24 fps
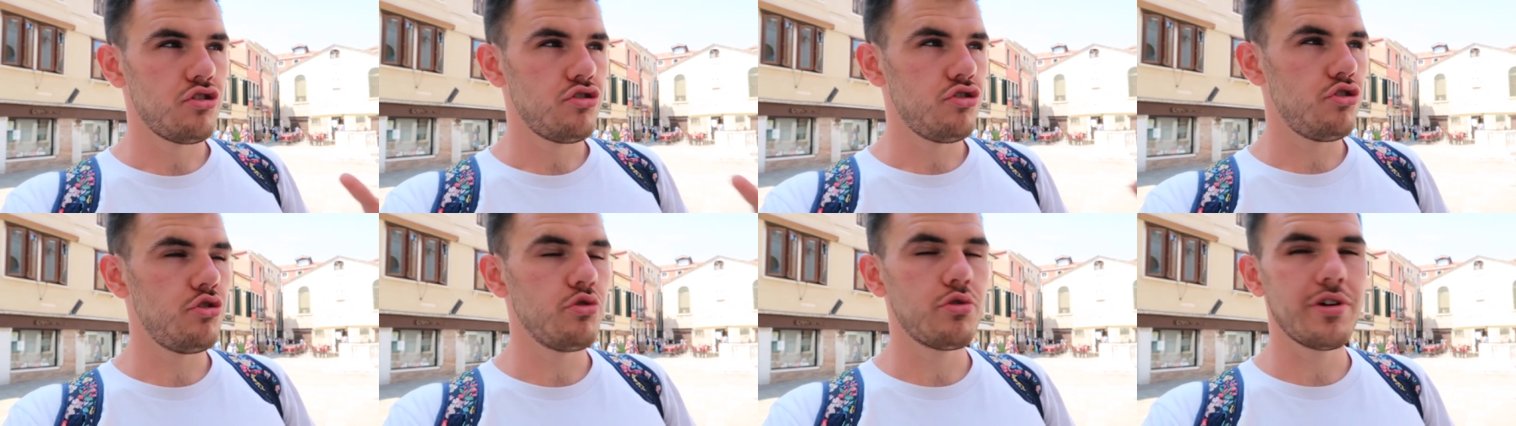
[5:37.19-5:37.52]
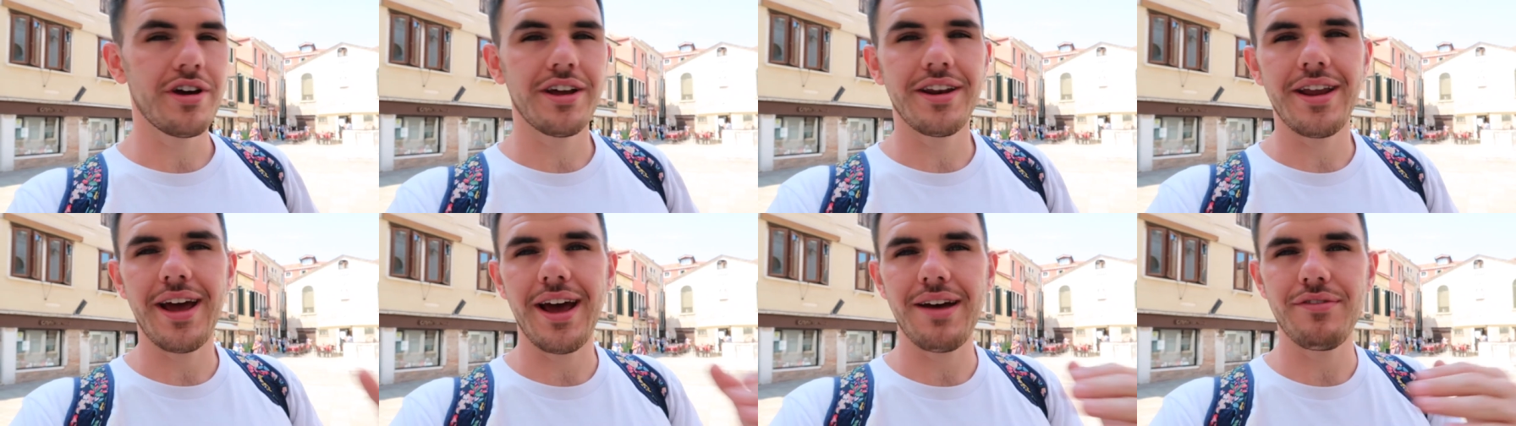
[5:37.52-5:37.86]
you
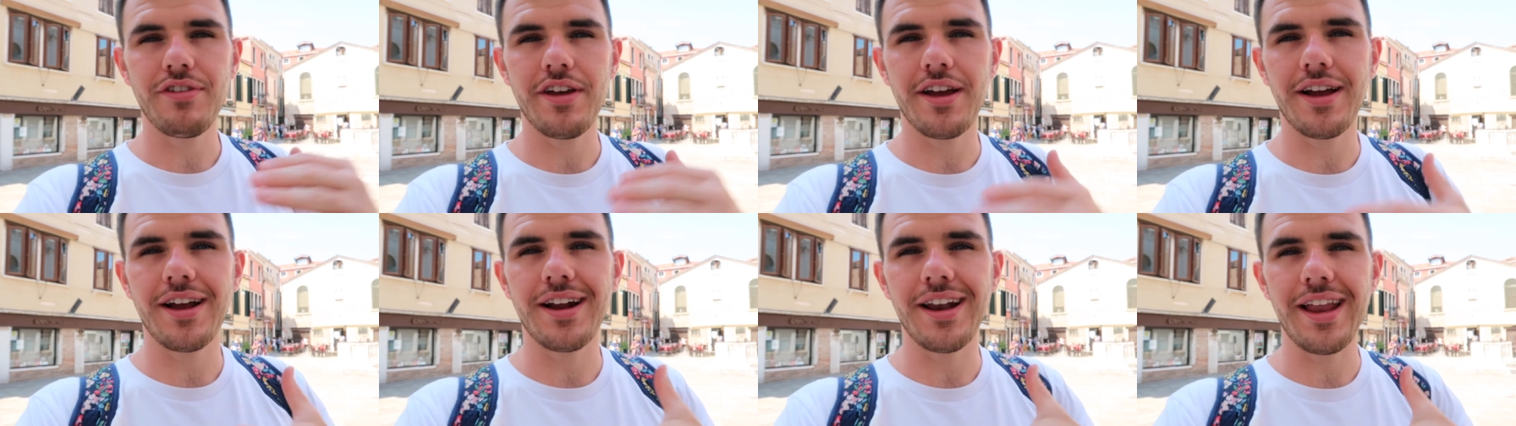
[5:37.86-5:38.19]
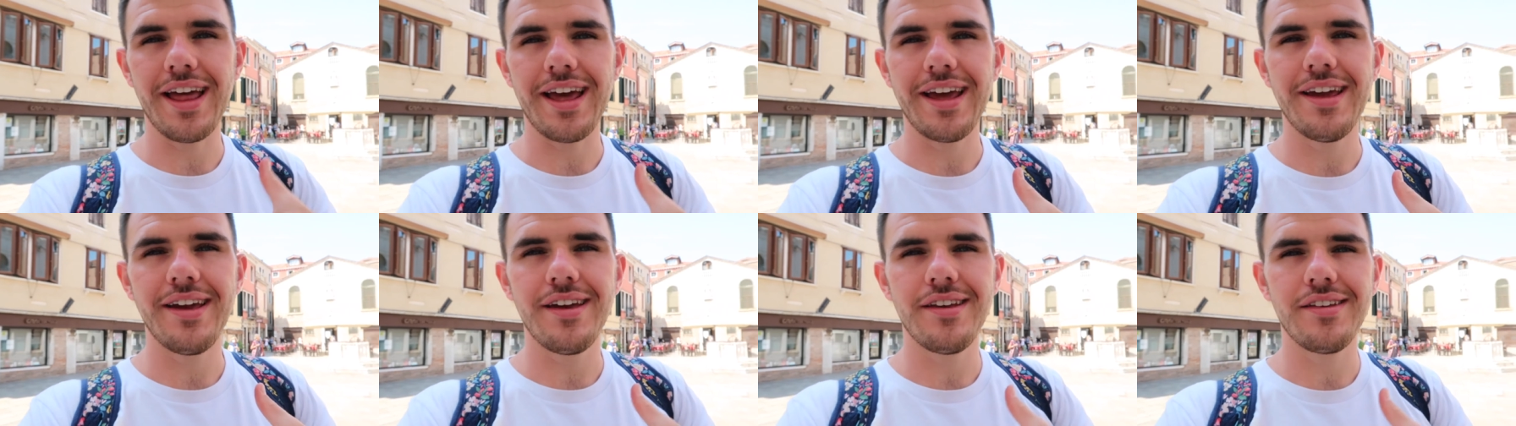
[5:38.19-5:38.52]
can have it
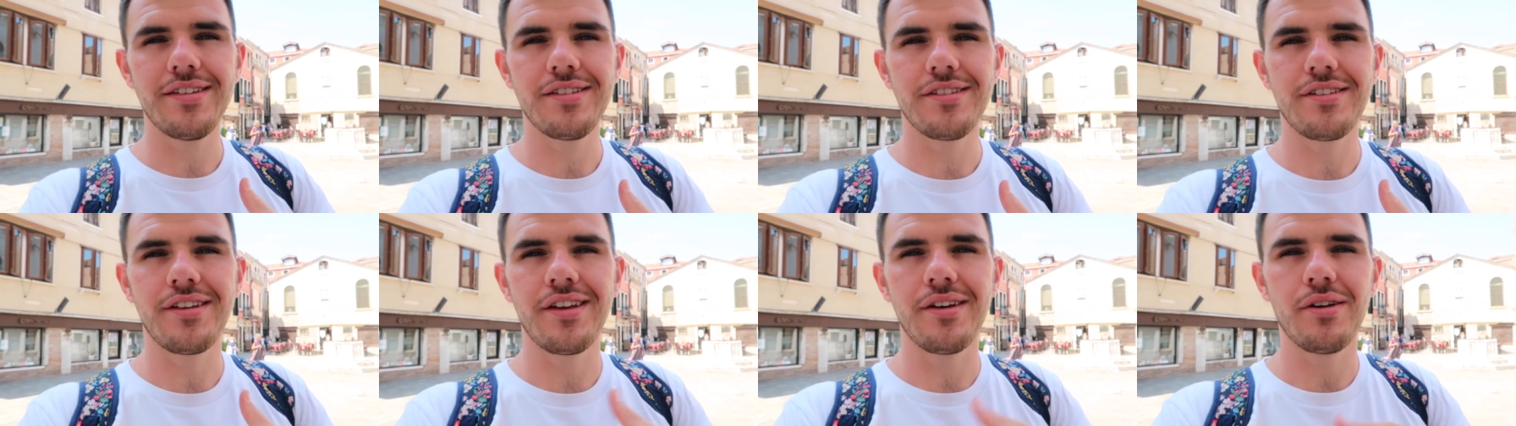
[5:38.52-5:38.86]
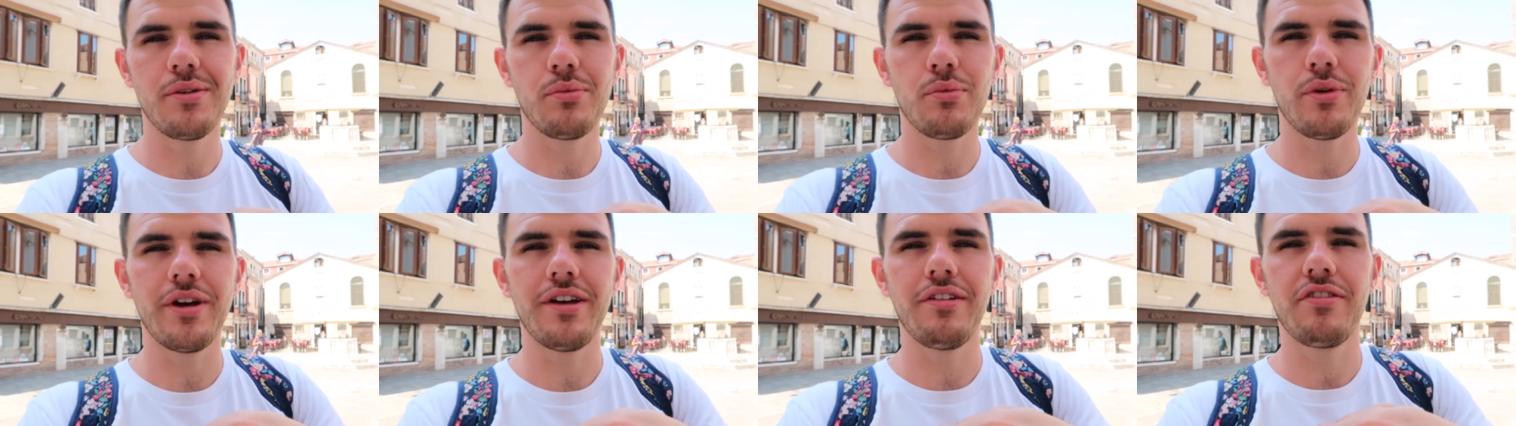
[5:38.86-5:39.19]
glazed
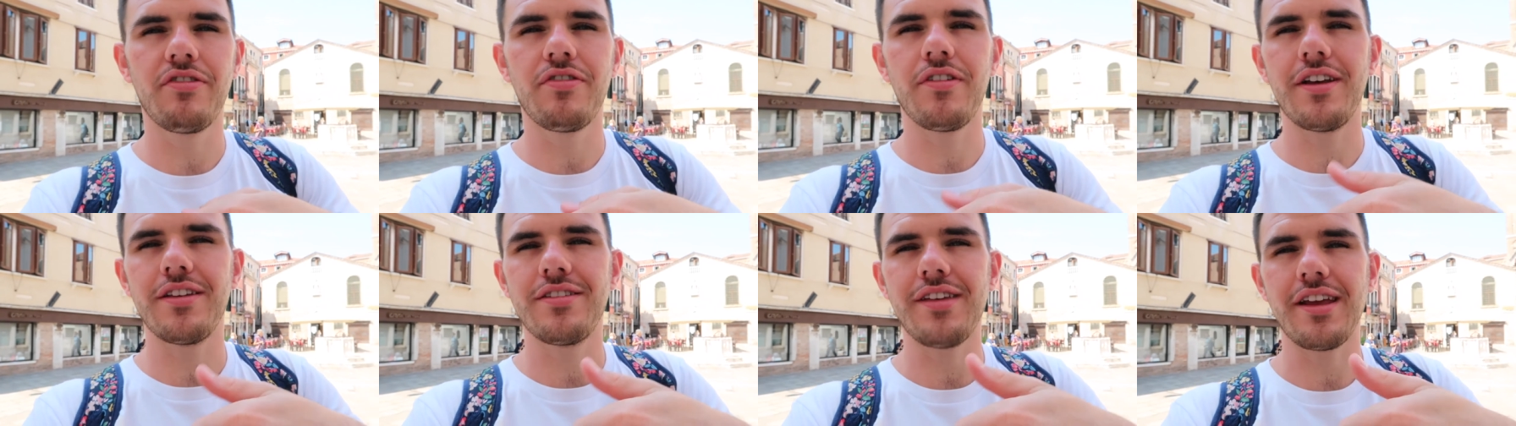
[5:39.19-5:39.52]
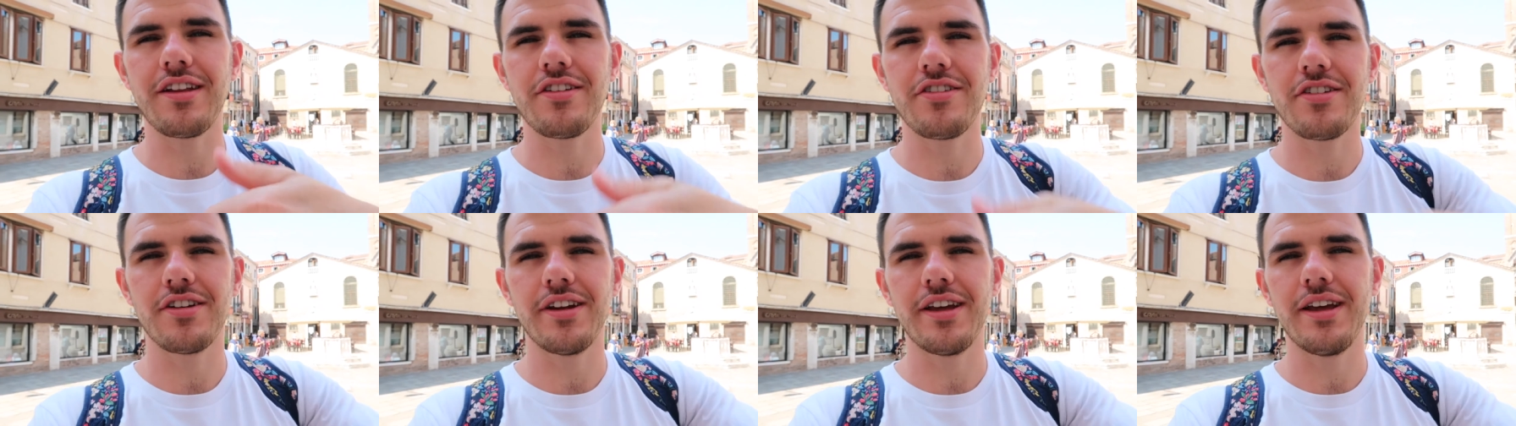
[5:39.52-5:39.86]
with
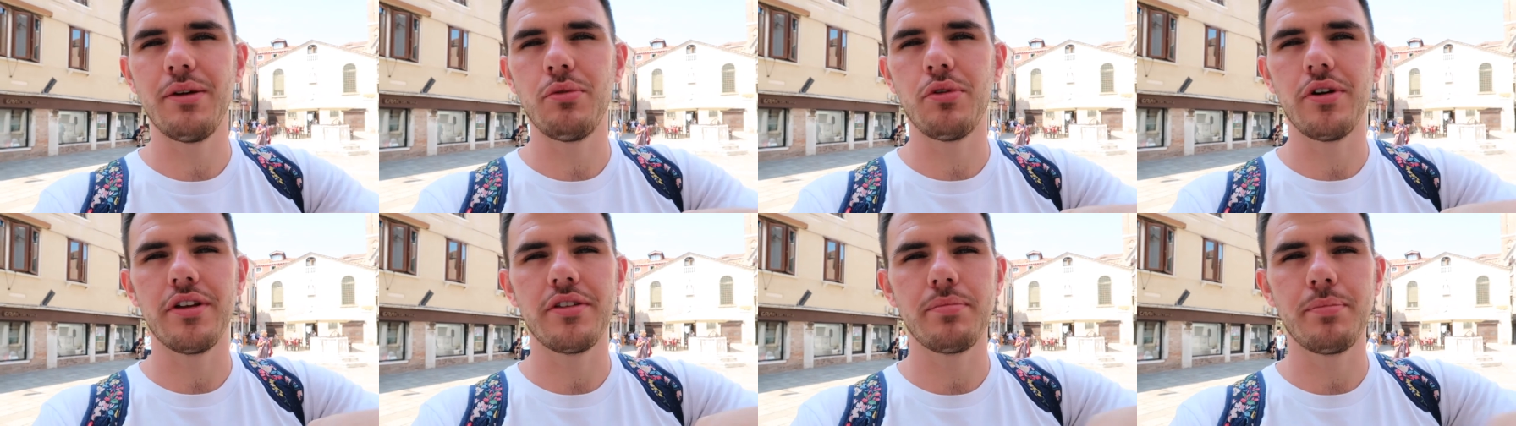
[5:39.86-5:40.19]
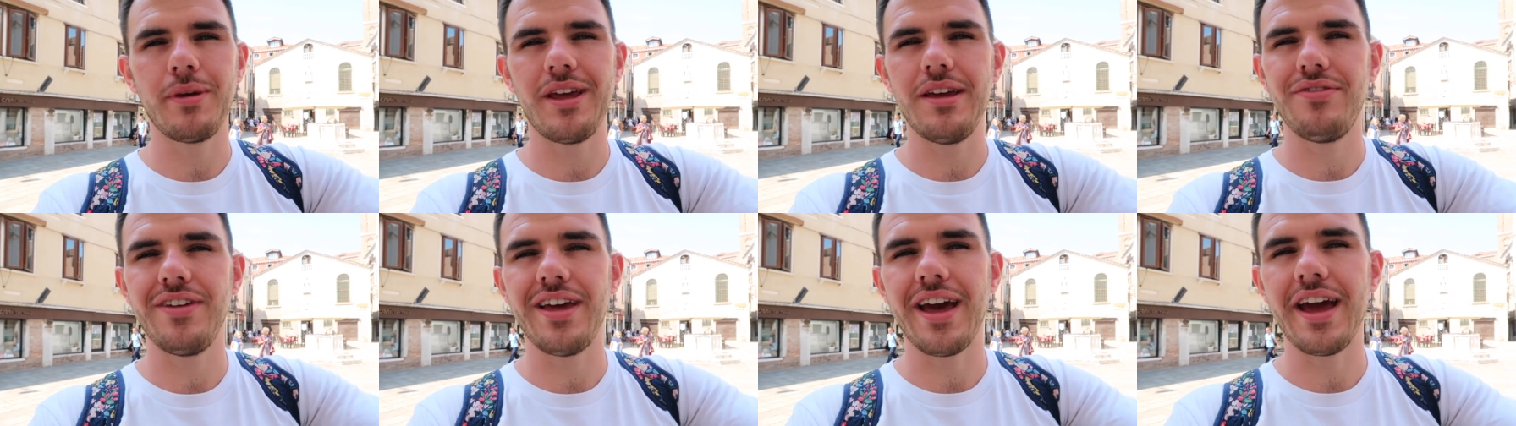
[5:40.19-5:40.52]
essentially what is
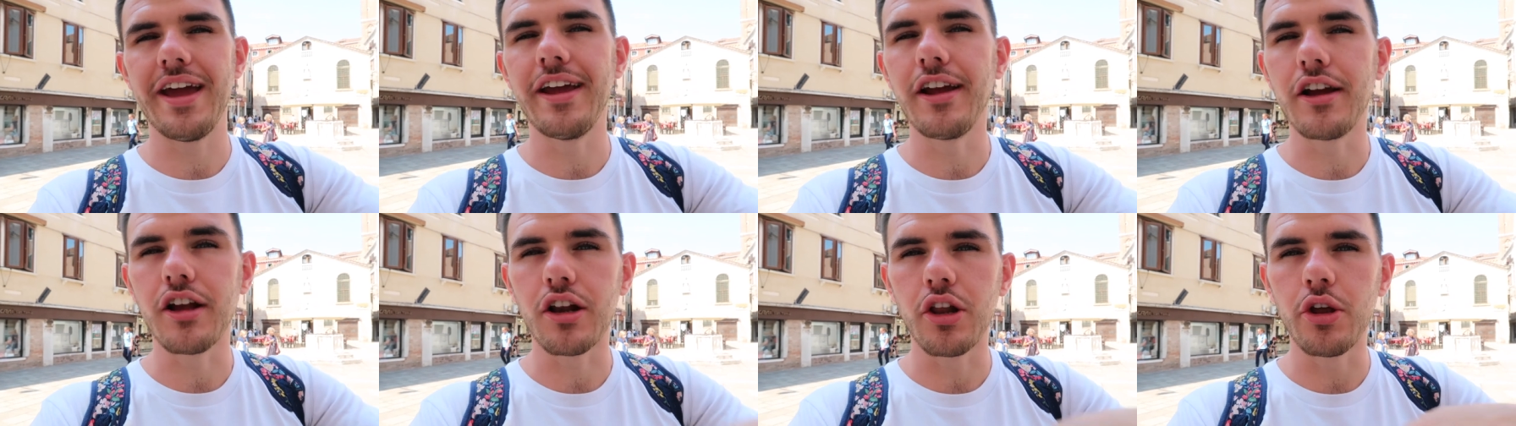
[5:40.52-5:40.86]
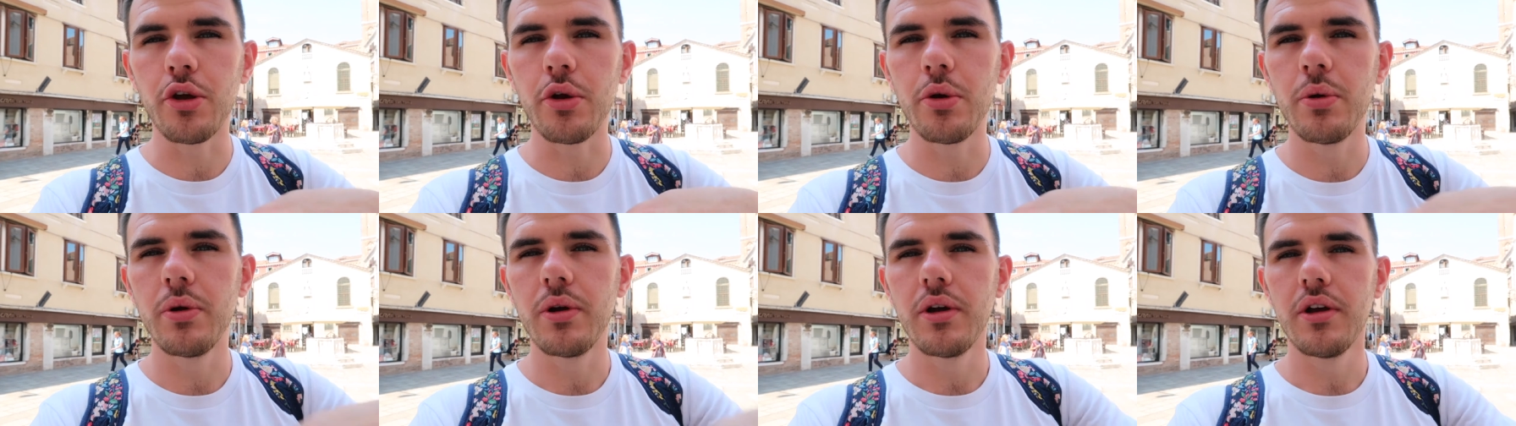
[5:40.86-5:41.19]
PVA
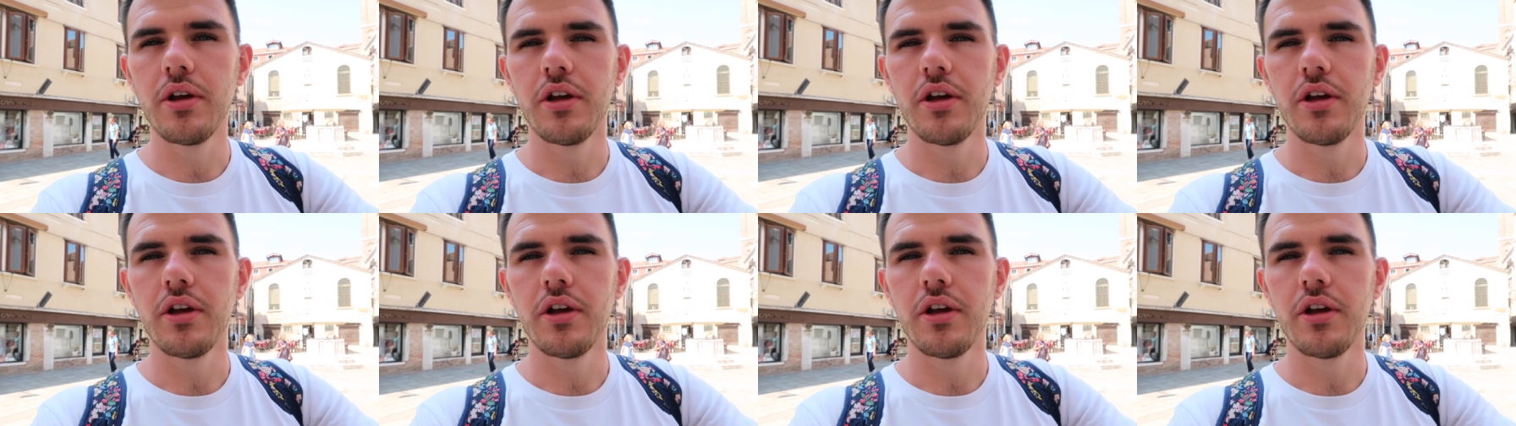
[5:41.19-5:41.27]
glue